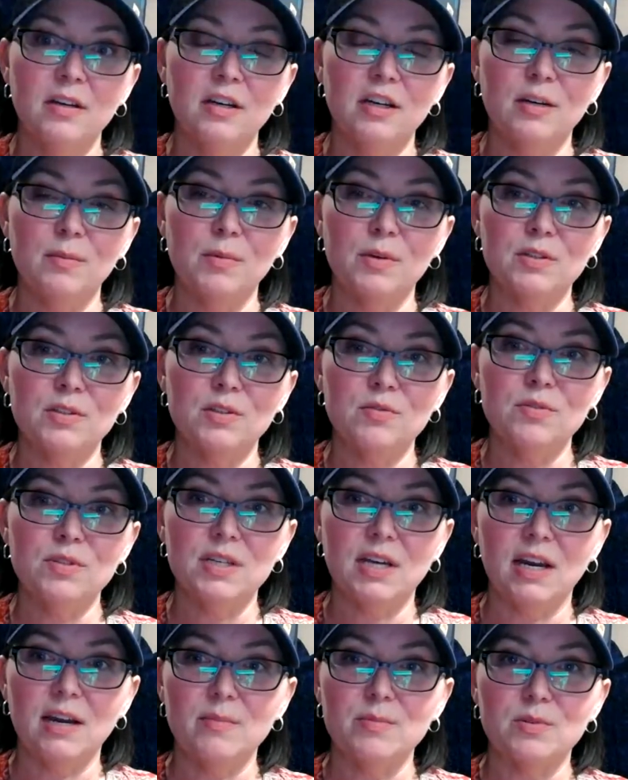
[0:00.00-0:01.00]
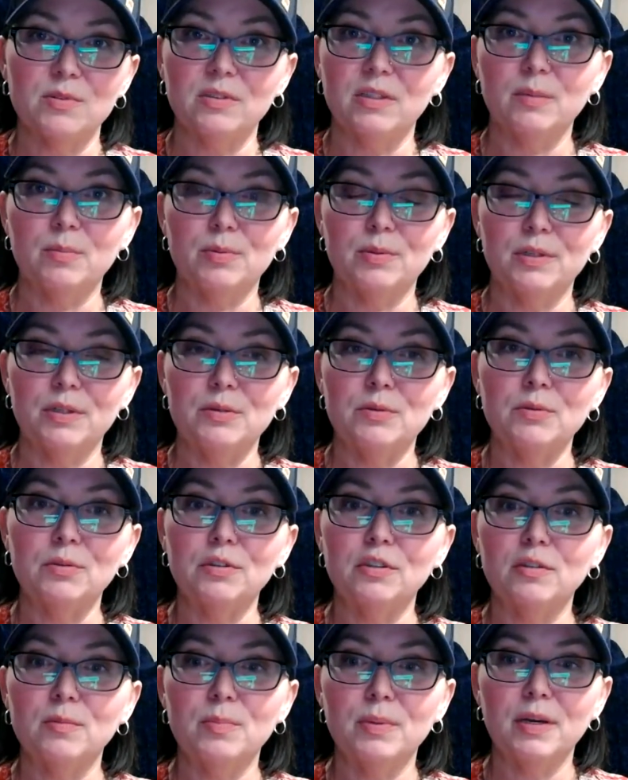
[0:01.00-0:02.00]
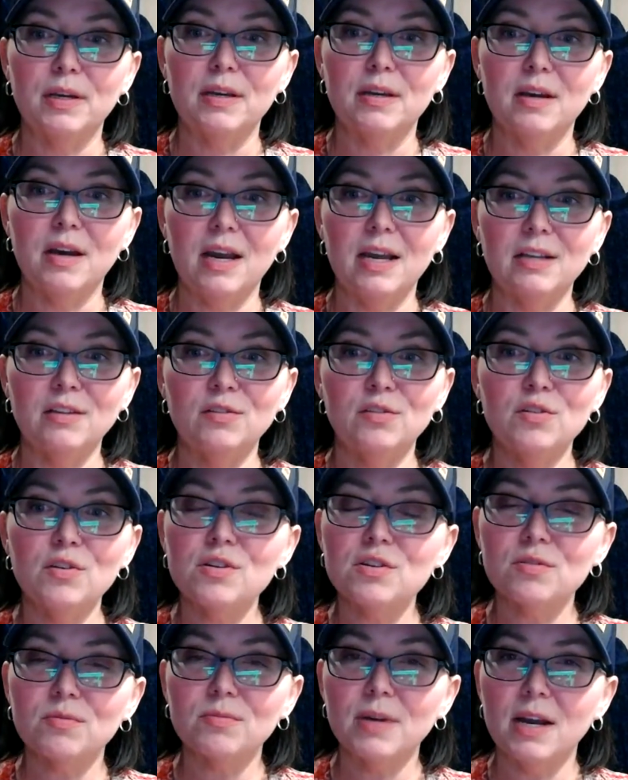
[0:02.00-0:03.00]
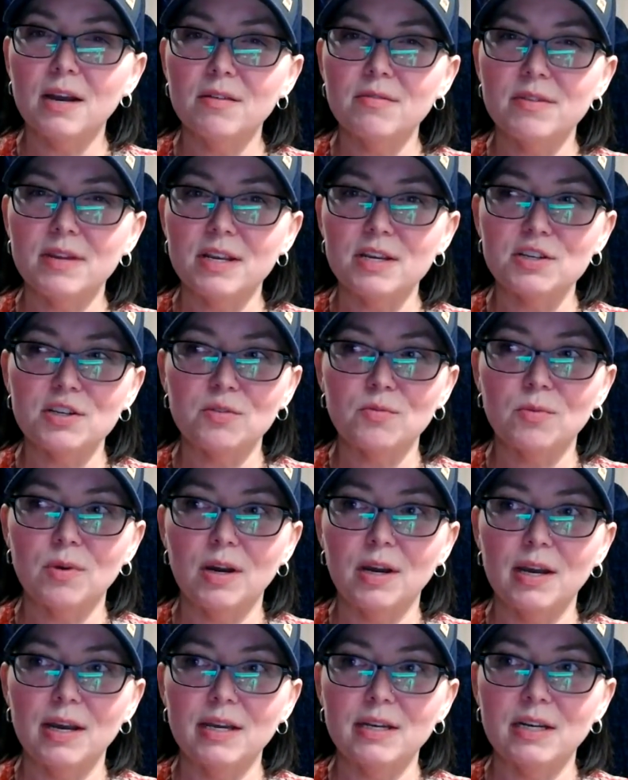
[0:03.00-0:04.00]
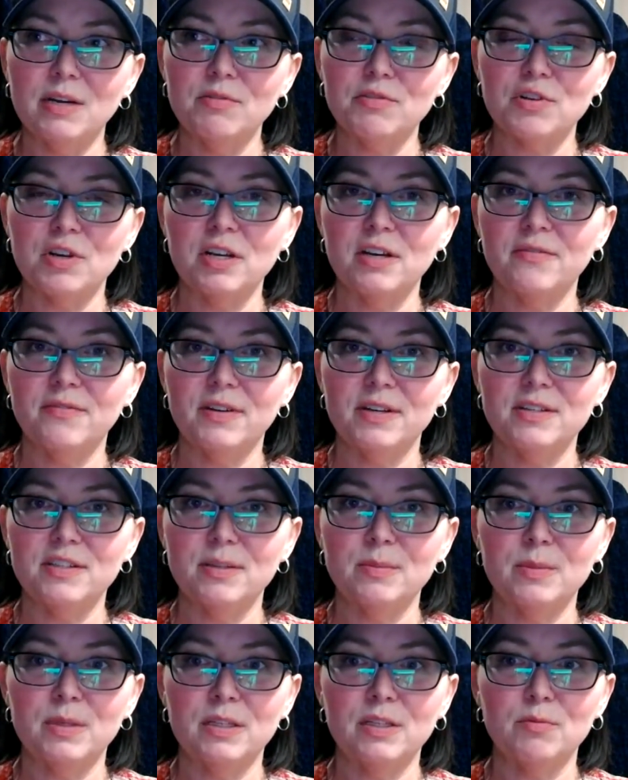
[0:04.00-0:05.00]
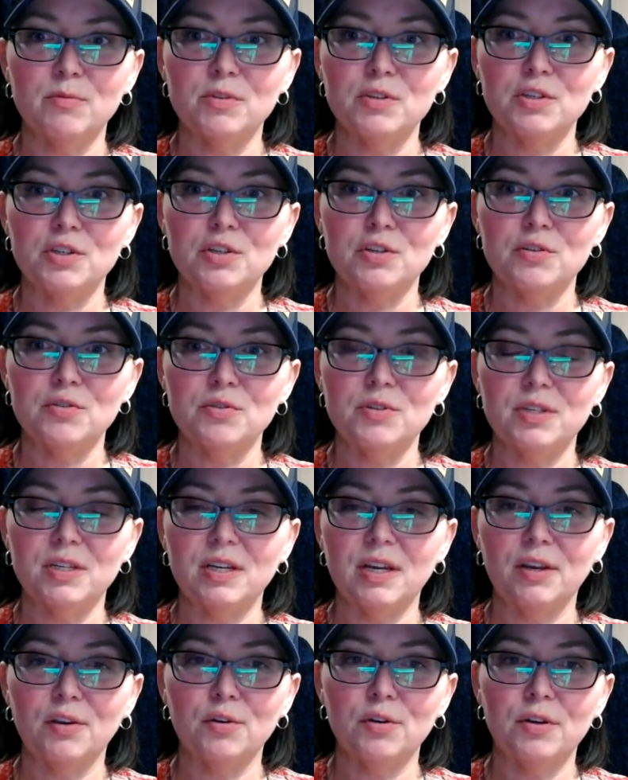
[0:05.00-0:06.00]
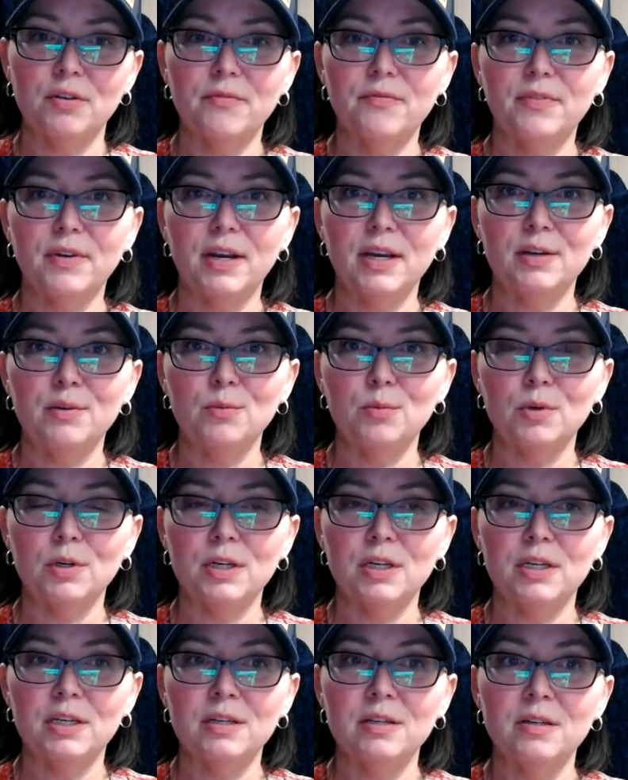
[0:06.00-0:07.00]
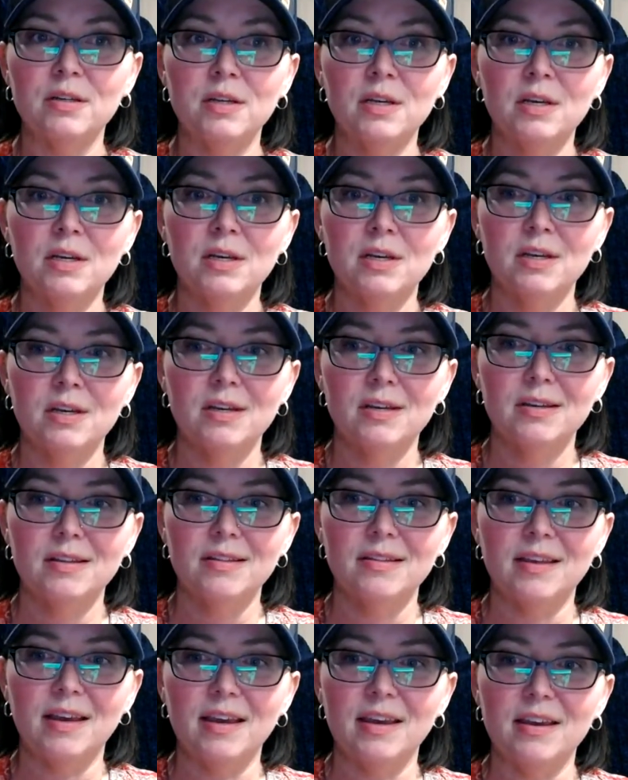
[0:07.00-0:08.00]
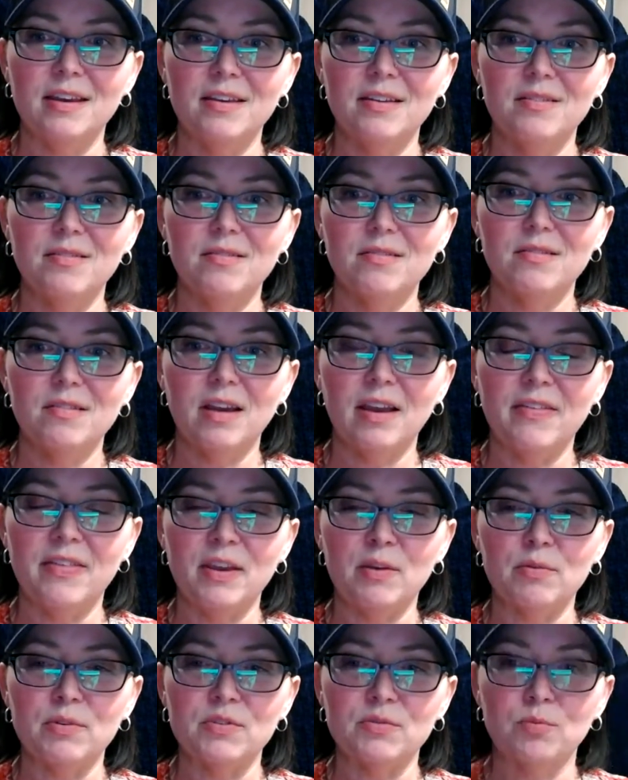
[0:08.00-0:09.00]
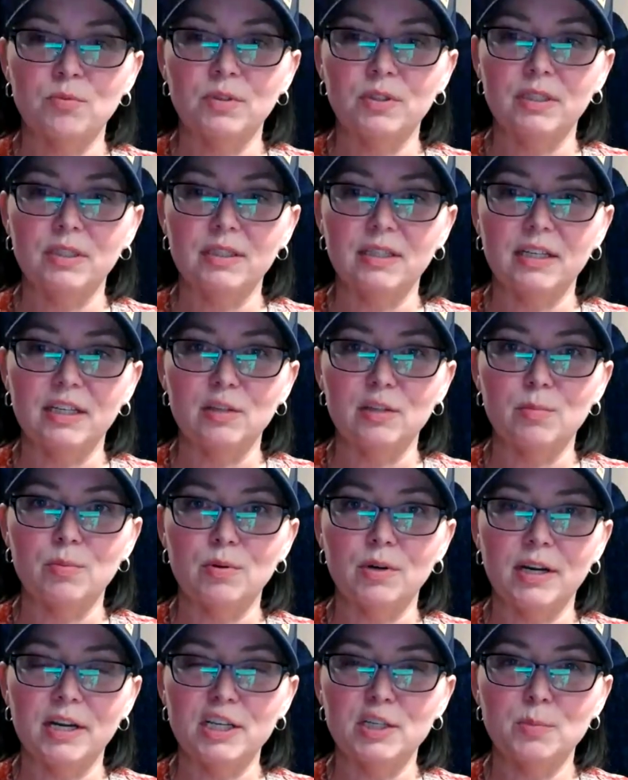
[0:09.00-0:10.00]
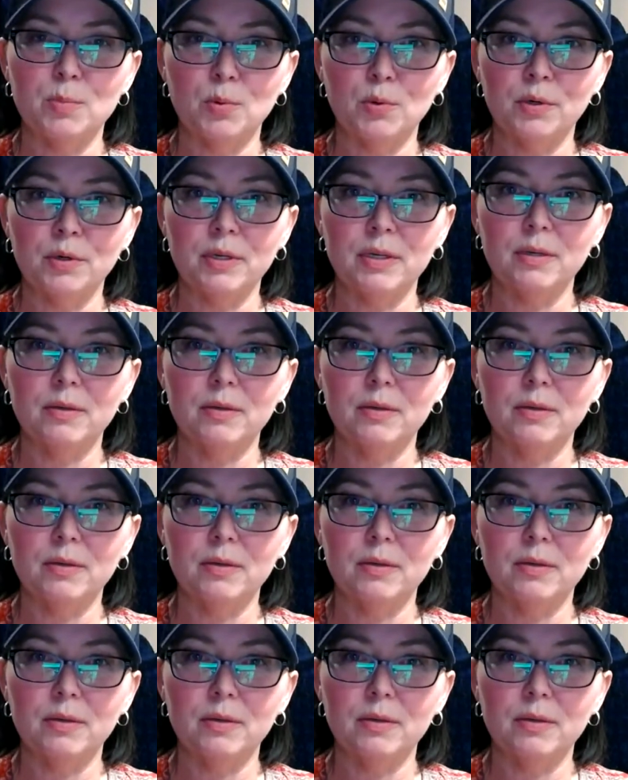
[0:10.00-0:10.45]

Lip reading: Because those tabs are like pretty cool. But I looked around nationwide. I was trying to find something that was used, and I couldn't find one that I think was really like in the price point